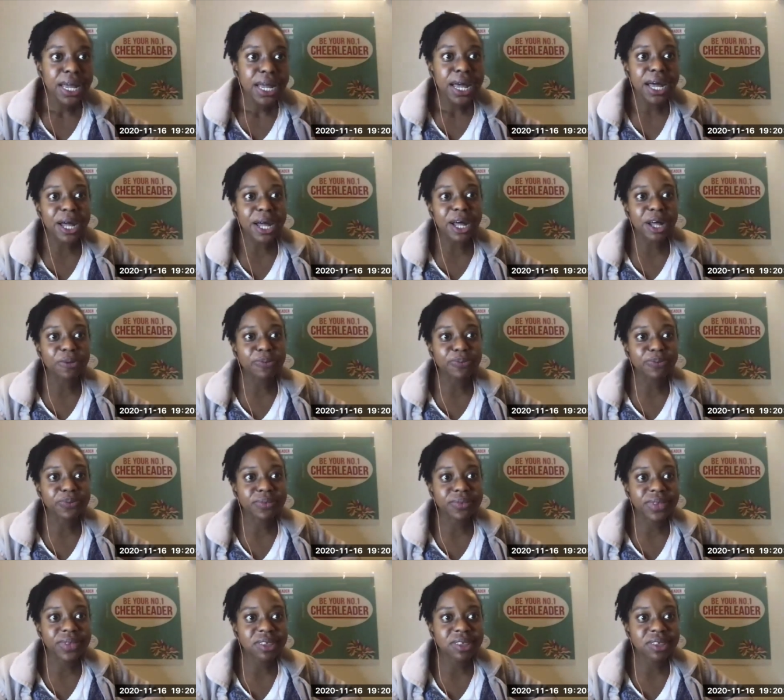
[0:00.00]
Um,
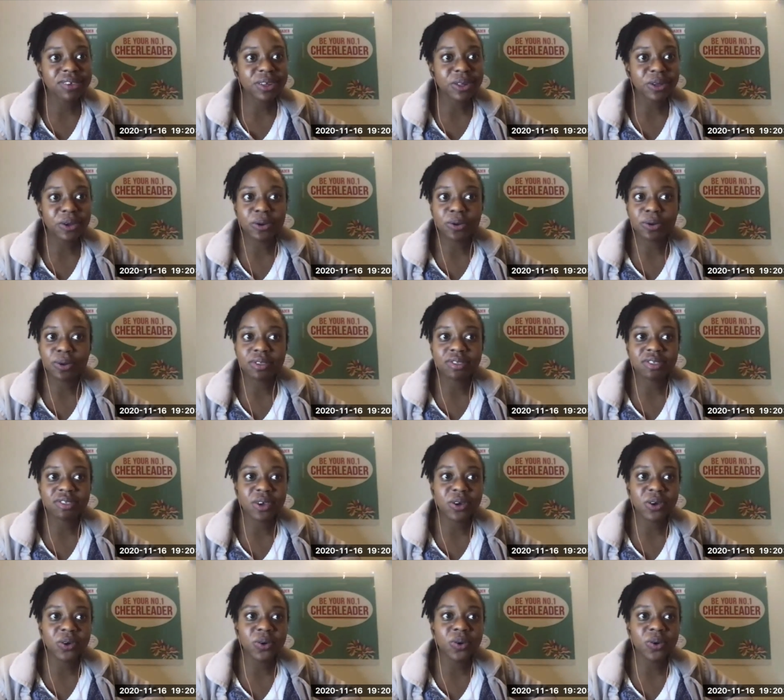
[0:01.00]
you know,
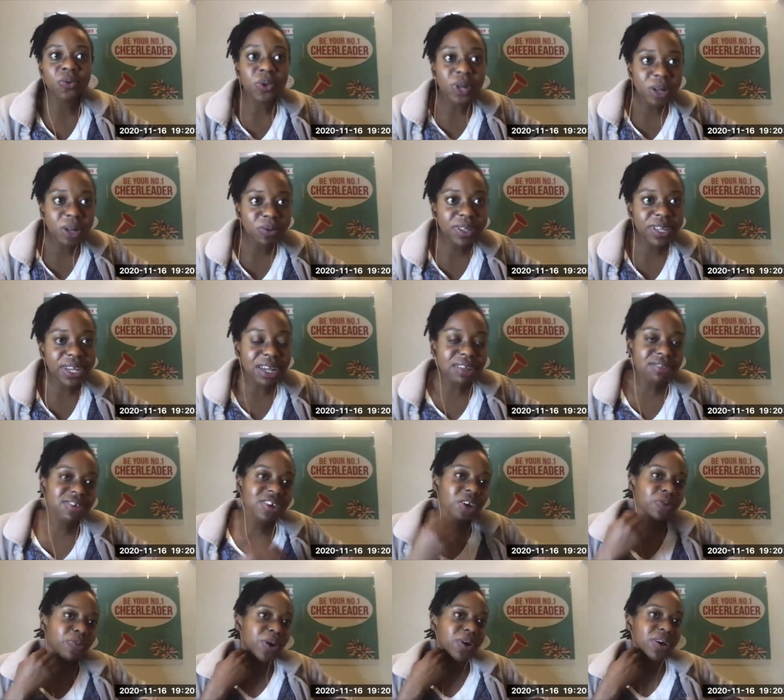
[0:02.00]
so what I want to ask
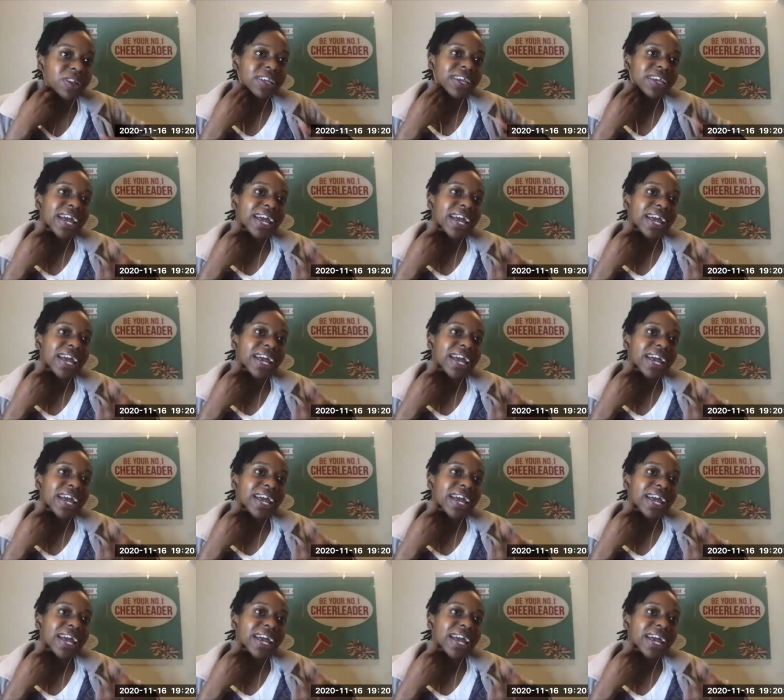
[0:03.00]
you about is like,